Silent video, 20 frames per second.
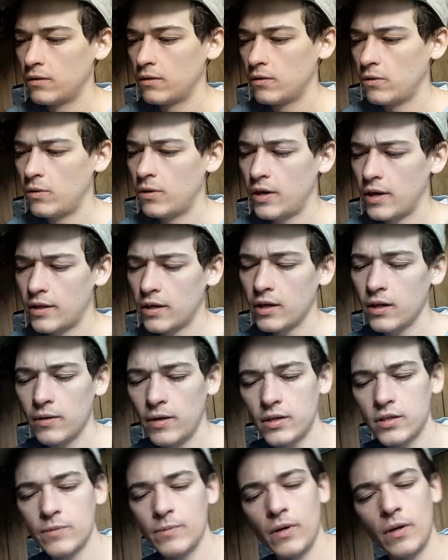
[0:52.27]
or I think it
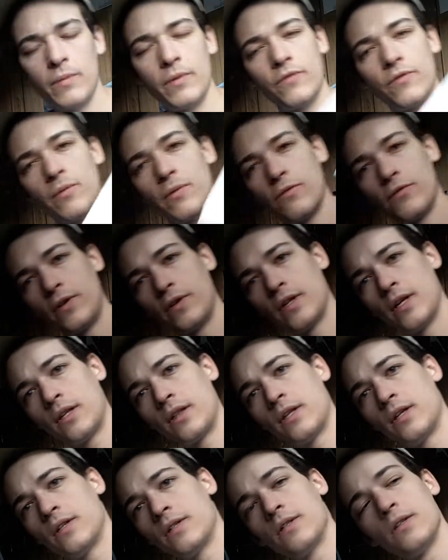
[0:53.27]
actually might have been from the front like
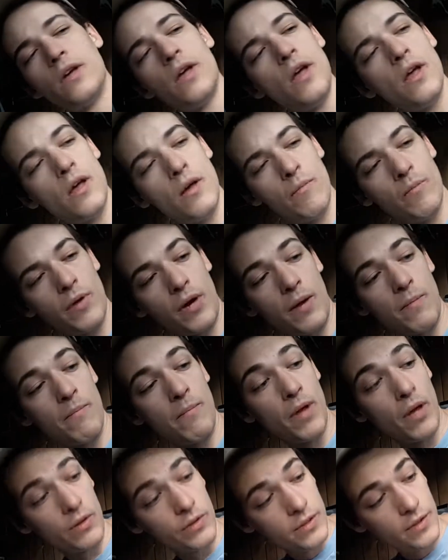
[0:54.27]
this, but I
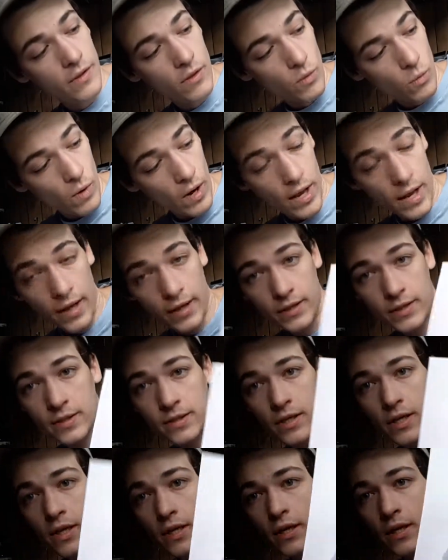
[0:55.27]
melted the wax
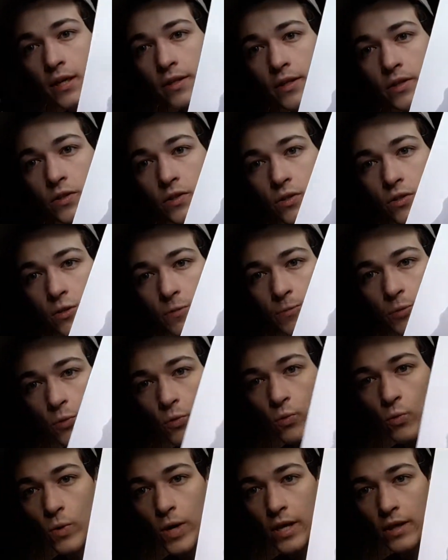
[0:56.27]
and it got this super
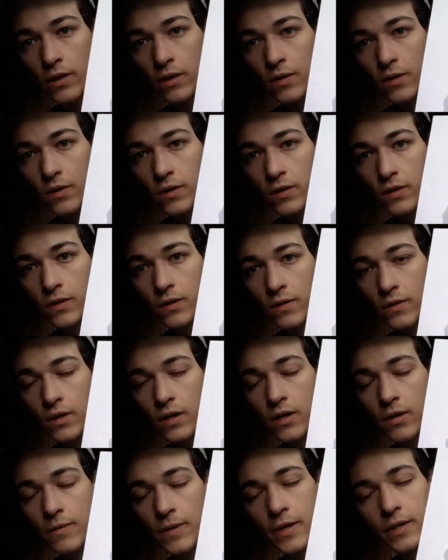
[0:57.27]
wet look.
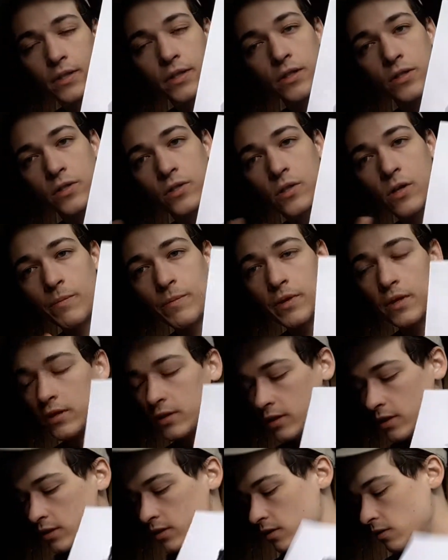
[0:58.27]
It didn't show up in the
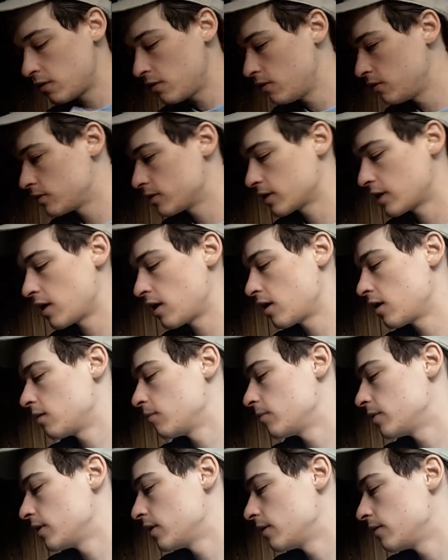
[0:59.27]
digital scan,
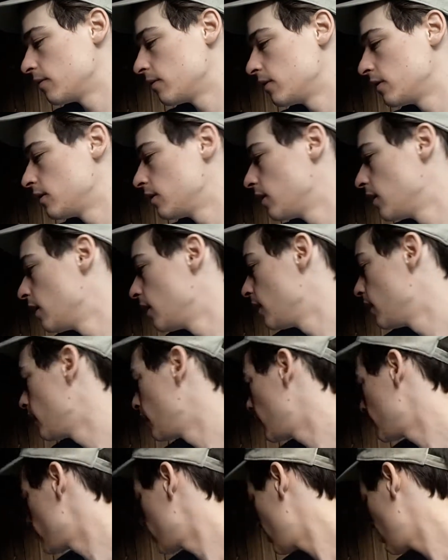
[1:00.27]
but
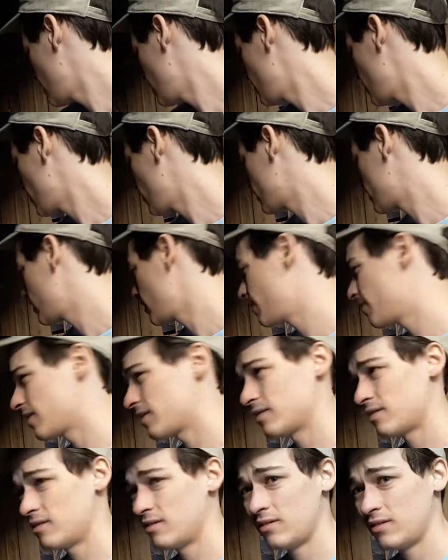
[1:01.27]
and I tried to keep that one separate because
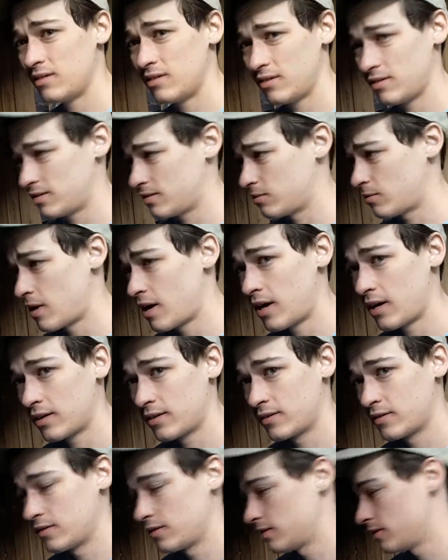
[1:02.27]
I don't know how this
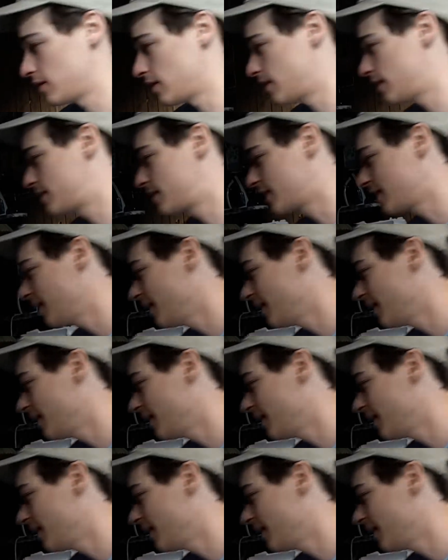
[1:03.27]
wax is